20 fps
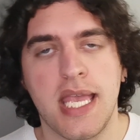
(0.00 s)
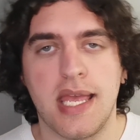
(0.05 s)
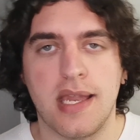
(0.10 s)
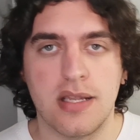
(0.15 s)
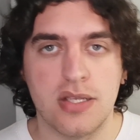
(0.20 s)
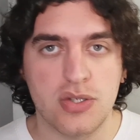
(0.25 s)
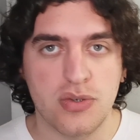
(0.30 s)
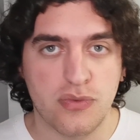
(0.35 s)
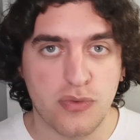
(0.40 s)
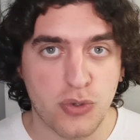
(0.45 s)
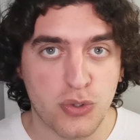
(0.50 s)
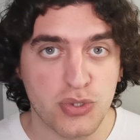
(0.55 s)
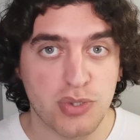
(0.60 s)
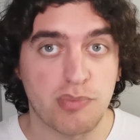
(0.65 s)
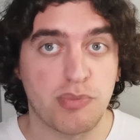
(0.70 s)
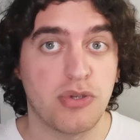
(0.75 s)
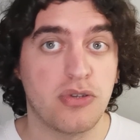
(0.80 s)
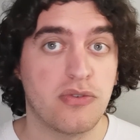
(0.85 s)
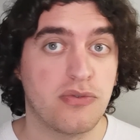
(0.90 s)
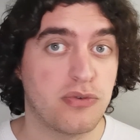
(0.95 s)
It is of course a
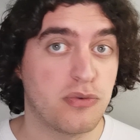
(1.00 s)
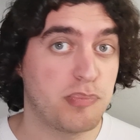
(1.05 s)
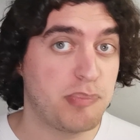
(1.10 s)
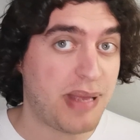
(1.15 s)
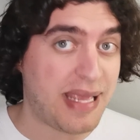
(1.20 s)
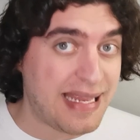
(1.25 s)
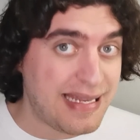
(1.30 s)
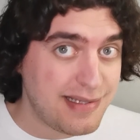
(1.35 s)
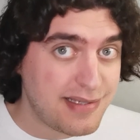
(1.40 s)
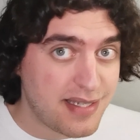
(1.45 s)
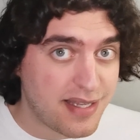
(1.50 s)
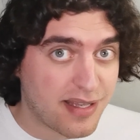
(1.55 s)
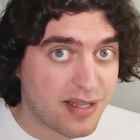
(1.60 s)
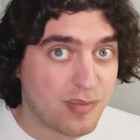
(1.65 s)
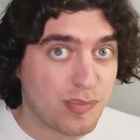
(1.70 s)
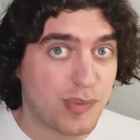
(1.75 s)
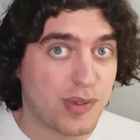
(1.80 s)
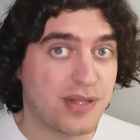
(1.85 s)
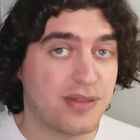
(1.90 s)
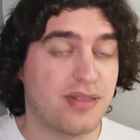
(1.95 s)
beautiful
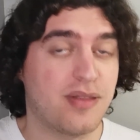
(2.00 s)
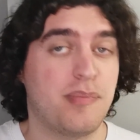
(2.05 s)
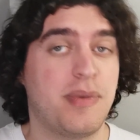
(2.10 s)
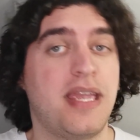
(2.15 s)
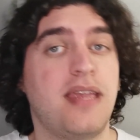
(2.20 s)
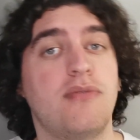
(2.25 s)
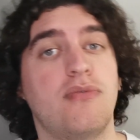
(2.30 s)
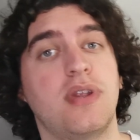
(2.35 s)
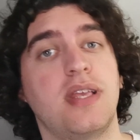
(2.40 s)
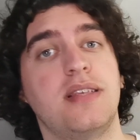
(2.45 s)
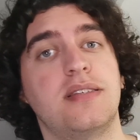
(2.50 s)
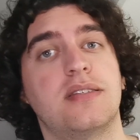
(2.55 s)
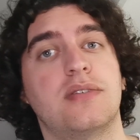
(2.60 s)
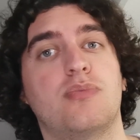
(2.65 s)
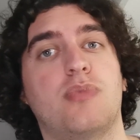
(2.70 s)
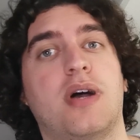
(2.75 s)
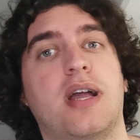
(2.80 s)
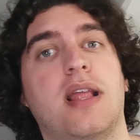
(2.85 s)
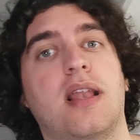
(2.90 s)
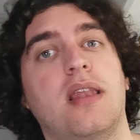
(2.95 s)
painting, but the main
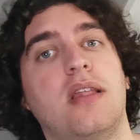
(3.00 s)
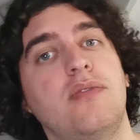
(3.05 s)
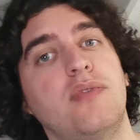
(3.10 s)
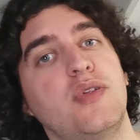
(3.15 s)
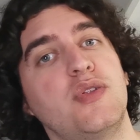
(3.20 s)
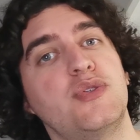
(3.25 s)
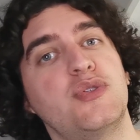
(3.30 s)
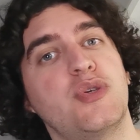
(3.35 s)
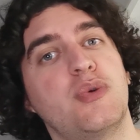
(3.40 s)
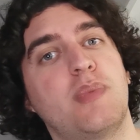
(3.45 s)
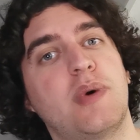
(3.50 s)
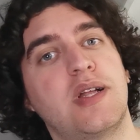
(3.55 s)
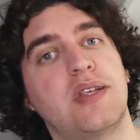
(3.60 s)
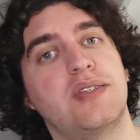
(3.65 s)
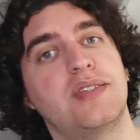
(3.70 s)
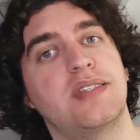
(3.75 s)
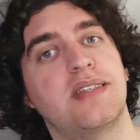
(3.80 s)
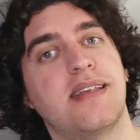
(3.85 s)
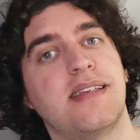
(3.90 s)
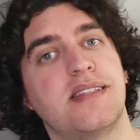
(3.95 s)
reason why I love it so
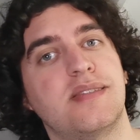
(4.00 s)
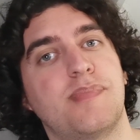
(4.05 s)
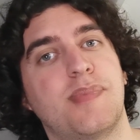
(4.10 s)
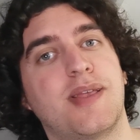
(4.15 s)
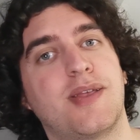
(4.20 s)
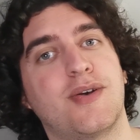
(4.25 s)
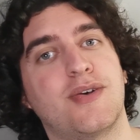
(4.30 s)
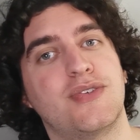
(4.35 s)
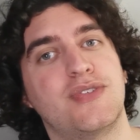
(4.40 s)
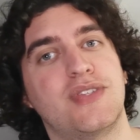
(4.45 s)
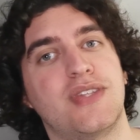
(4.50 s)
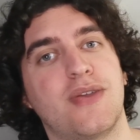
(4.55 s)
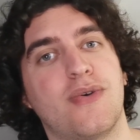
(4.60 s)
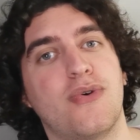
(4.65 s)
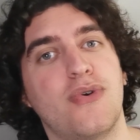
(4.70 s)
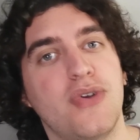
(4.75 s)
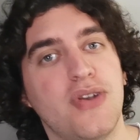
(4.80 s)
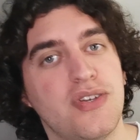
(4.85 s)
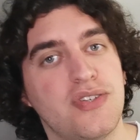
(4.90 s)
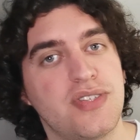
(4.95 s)
much is because the
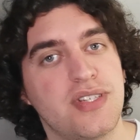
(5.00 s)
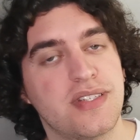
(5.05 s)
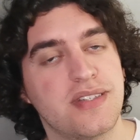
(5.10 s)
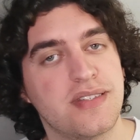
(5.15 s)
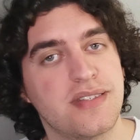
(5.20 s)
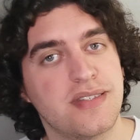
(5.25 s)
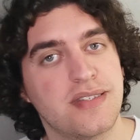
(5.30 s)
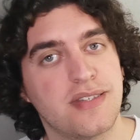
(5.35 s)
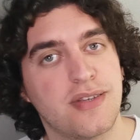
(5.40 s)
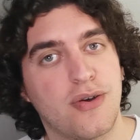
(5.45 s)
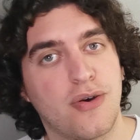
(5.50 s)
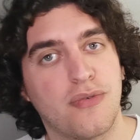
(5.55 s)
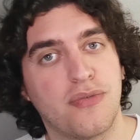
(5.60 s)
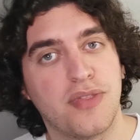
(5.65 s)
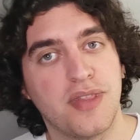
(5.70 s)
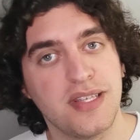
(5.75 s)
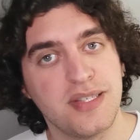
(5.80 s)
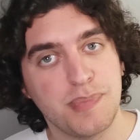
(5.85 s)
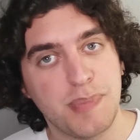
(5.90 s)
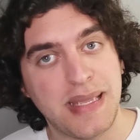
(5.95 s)
origins
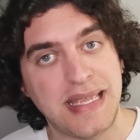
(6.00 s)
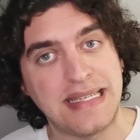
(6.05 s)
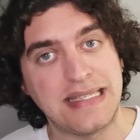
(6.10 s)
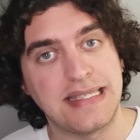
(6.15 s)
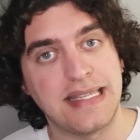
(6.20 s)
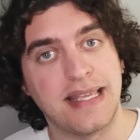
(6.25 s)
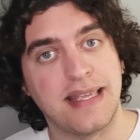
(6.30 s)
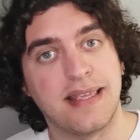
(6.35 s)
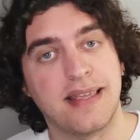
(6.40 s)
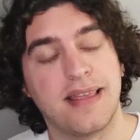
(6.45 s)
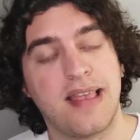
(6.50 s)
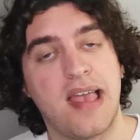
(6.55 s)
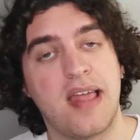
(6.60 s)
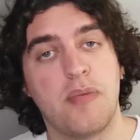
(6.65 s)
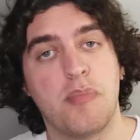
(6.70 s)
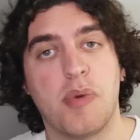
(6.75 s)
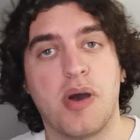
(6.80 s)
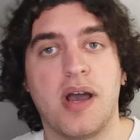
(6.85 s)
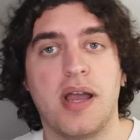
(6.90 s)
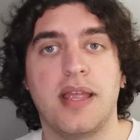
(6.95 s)
of this painting
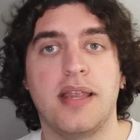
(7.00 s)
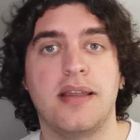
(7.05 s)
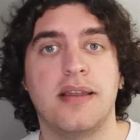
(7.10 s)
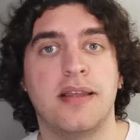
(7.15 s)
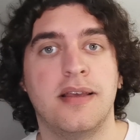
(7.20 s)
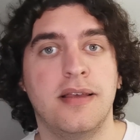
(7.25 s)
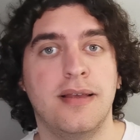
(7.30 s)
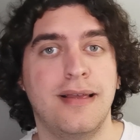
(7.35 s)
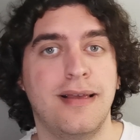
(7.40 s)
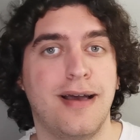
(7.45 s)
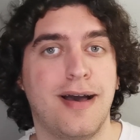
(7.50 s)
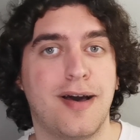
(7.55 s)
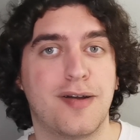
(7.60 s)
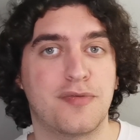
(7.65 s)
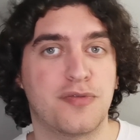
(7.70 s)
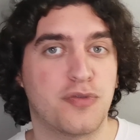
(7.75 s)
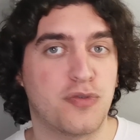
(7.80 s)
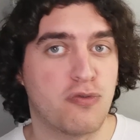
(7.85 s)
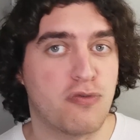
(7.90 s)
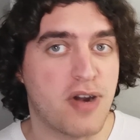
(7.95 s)
and mine are
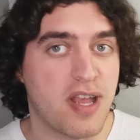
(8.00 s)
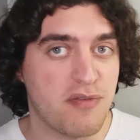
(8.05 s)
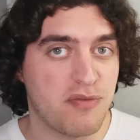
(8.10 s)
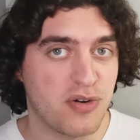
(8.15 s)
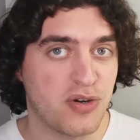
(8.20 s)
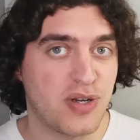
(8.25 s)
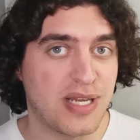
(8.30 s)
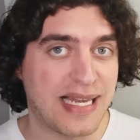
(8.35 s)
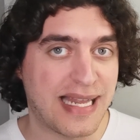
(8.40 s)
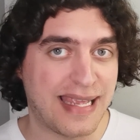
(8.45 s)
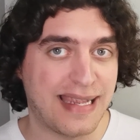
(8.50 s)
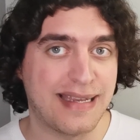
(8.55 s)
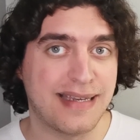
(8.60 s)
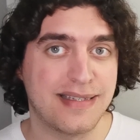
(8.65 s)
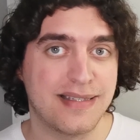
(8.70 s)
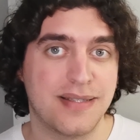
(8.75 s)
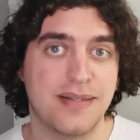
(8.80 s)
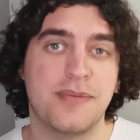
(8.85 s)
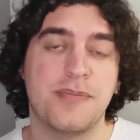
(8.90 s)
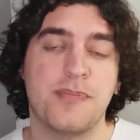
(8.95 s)
forever
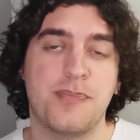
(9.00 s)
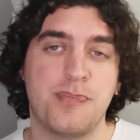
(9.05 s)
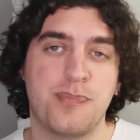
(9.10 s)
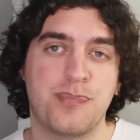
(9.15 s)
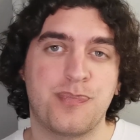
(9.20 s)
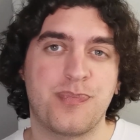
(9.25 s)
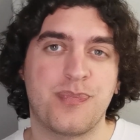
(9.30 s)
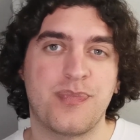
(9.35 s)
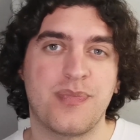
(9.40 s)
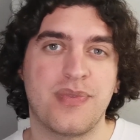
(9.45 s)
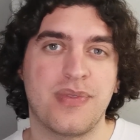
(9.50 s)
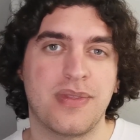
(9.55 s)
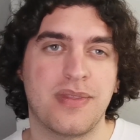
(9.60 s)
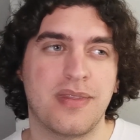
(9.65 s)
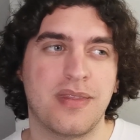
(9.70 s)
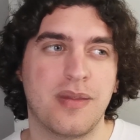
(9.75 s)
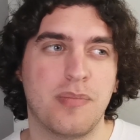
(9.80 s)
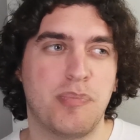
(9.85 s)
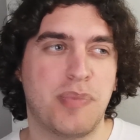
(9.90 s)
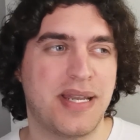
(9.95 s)
linked.
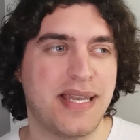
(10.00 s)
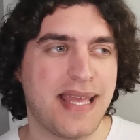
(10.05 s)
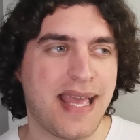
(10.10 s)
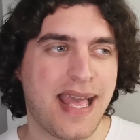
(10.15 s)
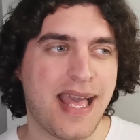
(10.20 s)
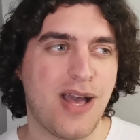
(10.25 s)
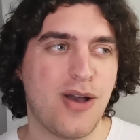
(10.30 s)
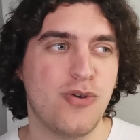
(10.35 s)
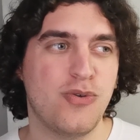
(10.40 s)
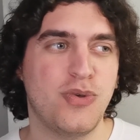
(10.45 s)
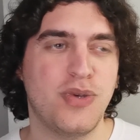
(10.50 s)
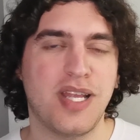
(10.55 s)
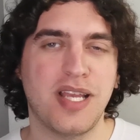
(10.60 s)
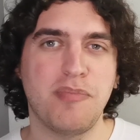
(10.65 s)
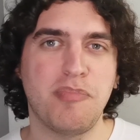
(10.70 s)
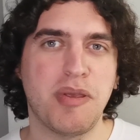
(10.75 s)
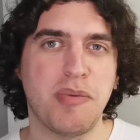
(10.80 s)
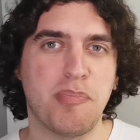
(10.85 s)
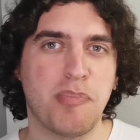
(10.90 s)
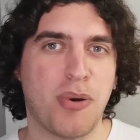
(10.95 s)
But how could I
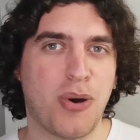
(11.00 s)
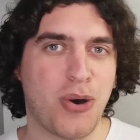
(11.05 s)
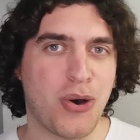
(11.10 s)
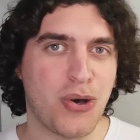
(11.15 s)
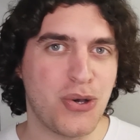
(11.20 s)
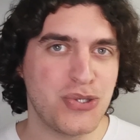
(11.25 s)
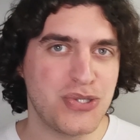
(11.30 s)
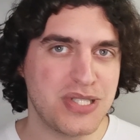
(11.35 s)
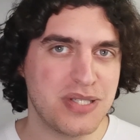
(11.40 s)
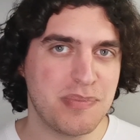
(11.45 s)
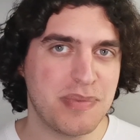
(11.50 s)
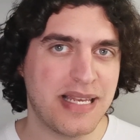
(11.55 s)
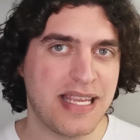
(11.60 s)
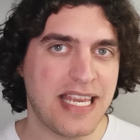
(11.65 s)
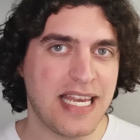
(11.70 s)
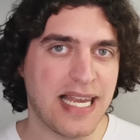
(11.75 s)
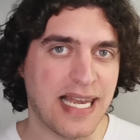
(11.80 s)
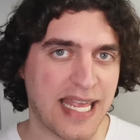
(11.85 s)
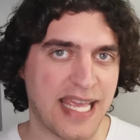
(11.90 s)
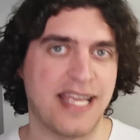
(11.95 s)
be
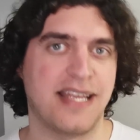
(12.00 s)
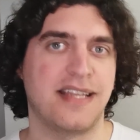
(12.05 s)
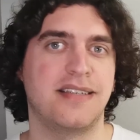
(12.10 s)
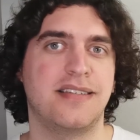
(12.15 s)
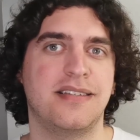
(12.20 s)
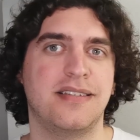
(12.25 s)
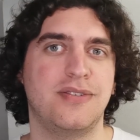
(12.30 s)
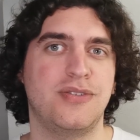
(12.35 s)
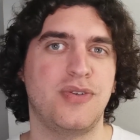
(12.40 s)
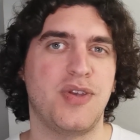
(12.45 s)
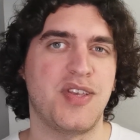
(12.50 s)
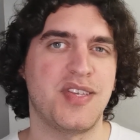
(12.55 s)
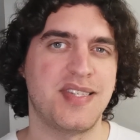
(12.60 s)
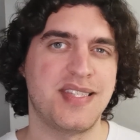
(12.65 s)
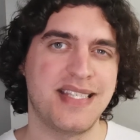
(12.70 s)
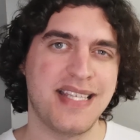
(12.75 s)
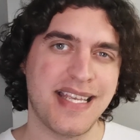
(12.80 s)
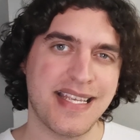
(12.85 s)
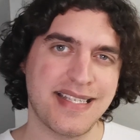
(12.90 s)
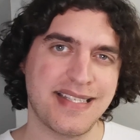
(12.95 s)
possibly linked to a
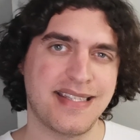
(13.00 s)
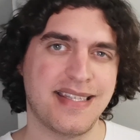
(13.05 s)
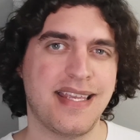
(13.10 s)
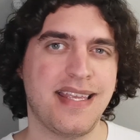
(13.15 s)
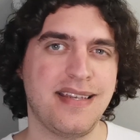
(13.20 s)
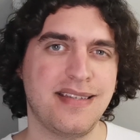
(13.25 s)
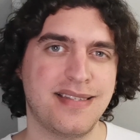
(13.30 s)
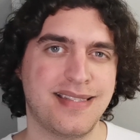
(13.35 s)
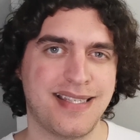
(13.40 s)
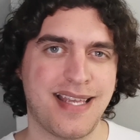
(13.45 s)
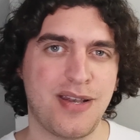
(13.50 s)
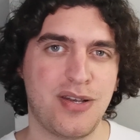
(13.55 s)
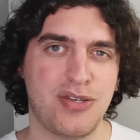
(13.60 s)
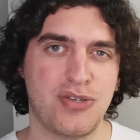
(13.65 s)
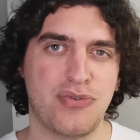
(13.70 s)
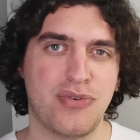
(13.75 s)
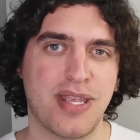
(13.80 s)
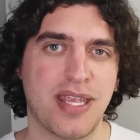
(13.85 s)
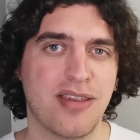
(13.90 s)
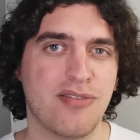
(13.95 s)
16th
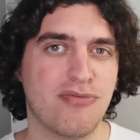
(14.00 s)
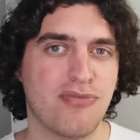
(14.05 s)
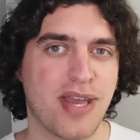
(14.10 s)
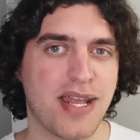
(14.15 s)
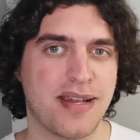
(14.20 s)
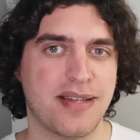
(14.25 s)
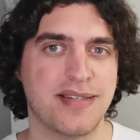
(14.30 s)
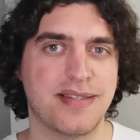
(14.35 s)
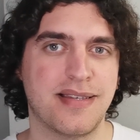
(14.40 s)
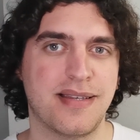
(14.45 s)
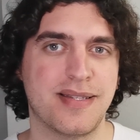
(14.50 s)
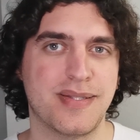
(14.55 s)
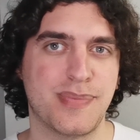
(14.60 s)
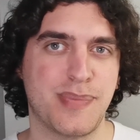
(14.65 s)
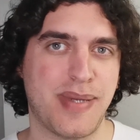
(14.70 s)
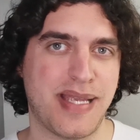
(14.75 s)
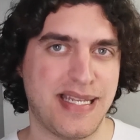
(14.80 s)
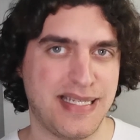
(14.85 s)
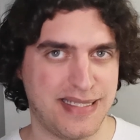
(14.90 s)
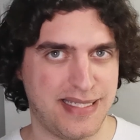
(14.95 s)
century Renaissance
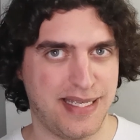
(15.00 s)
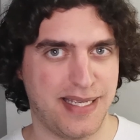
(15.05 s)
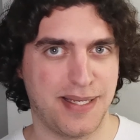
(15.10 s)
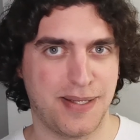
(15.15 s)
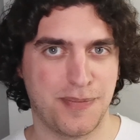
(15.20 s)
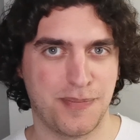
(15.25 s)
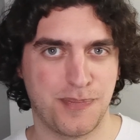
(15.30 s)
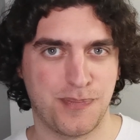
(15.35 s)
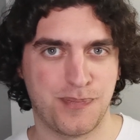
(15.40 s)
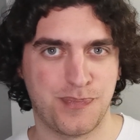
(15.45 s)
painting?